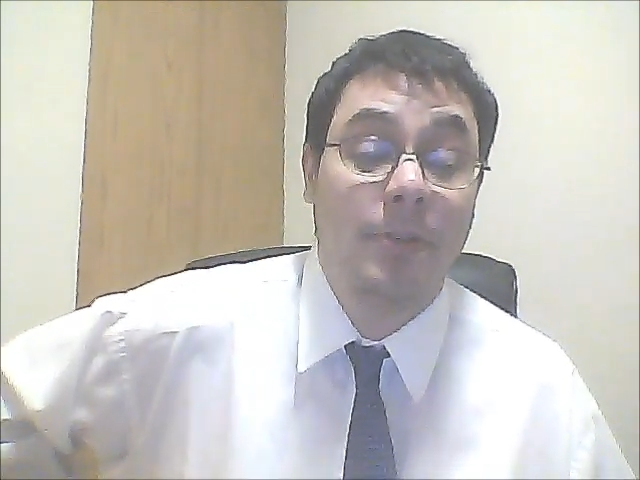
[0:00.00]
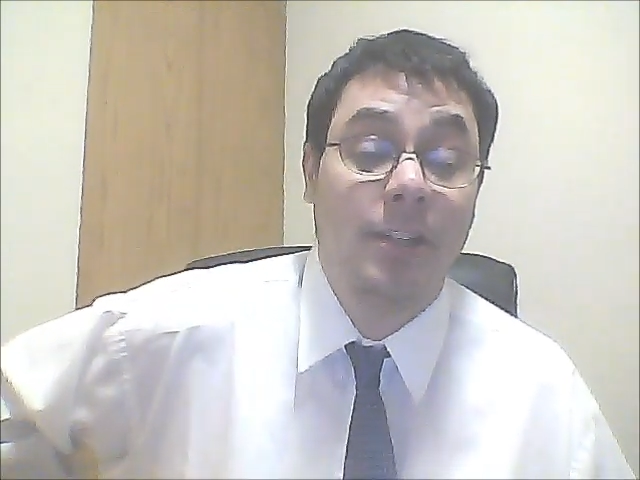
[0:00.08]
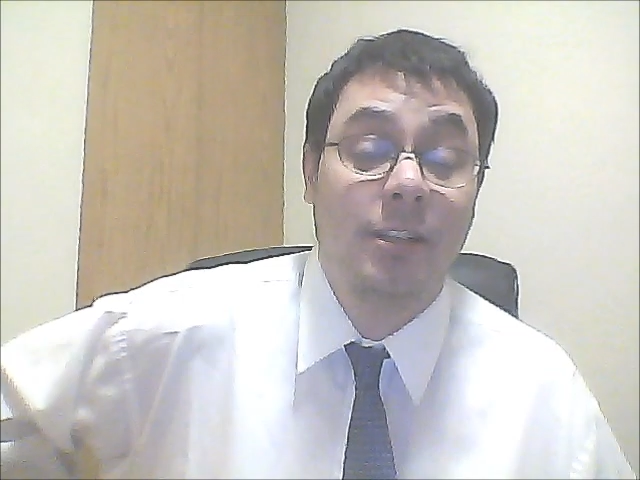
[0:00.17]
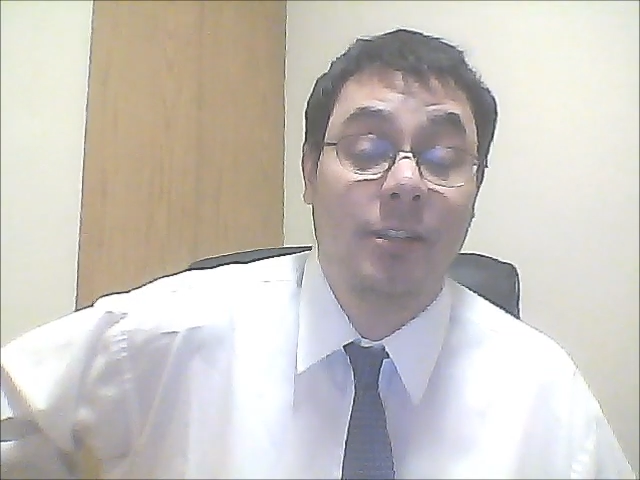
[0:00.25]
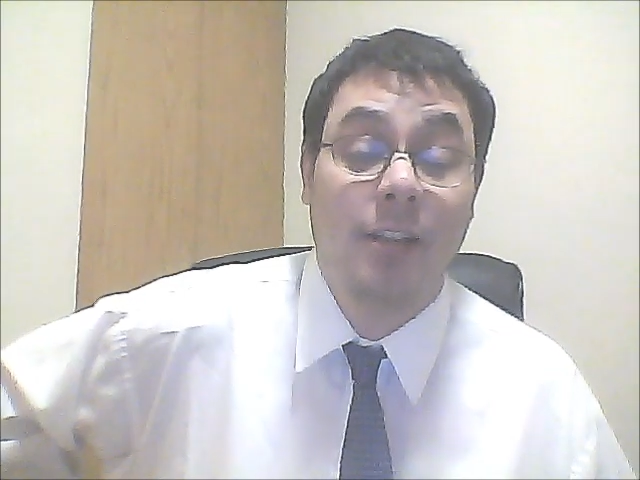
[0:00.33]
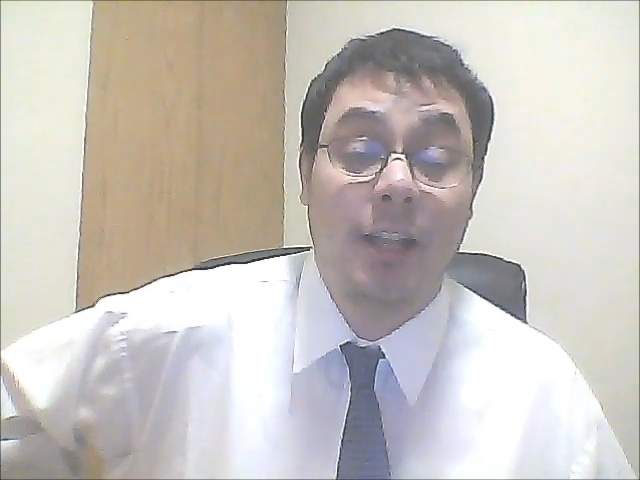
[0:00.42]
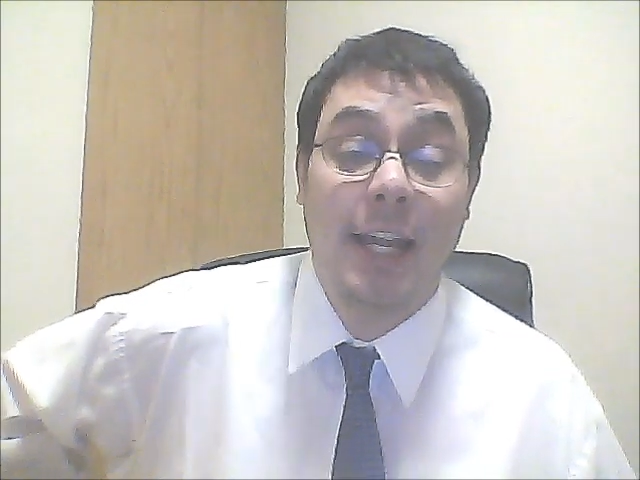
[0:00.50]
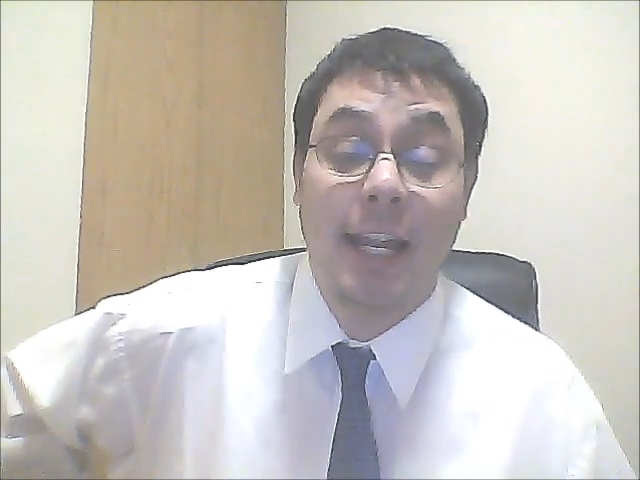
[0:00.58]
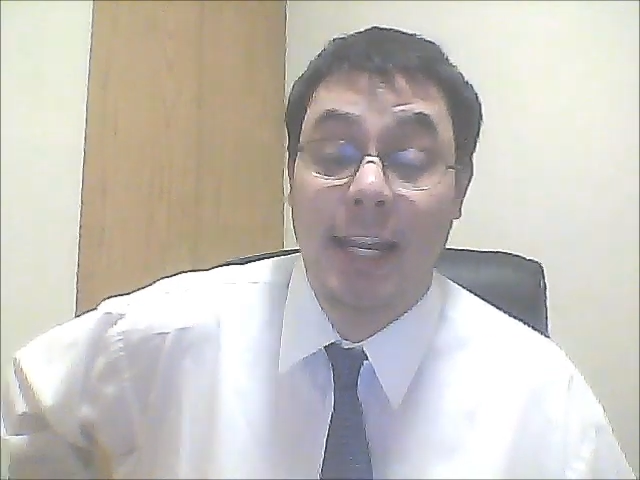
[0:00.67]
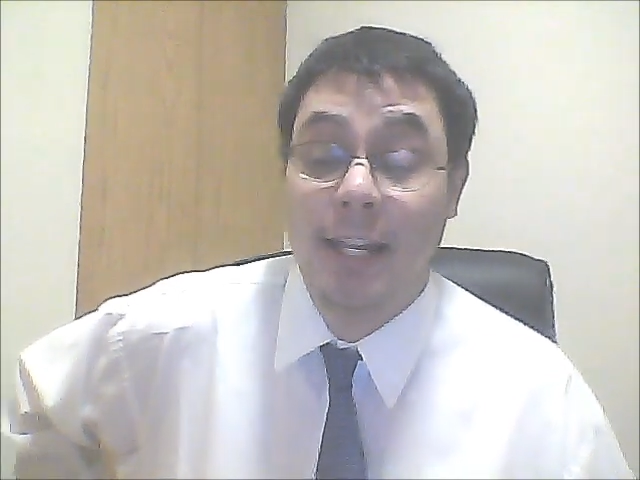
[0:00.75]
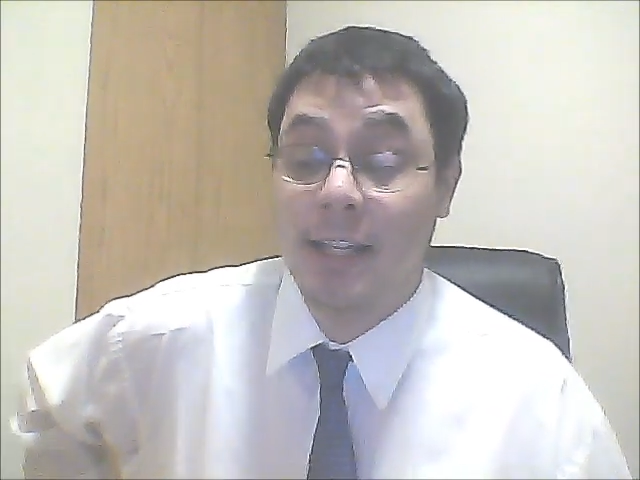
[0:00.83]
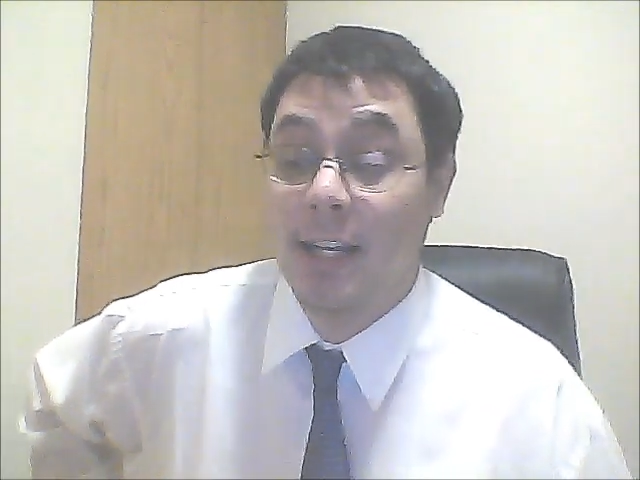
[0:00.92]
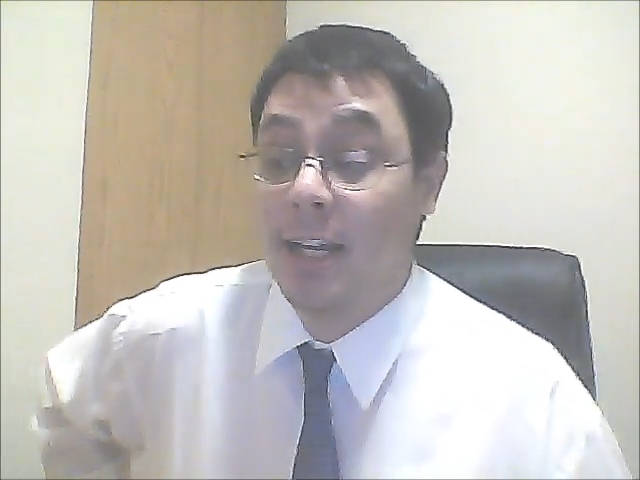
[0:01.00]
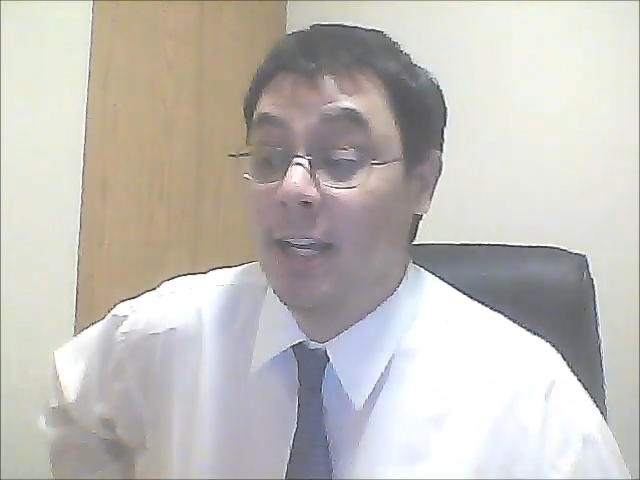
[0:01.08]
been a delay,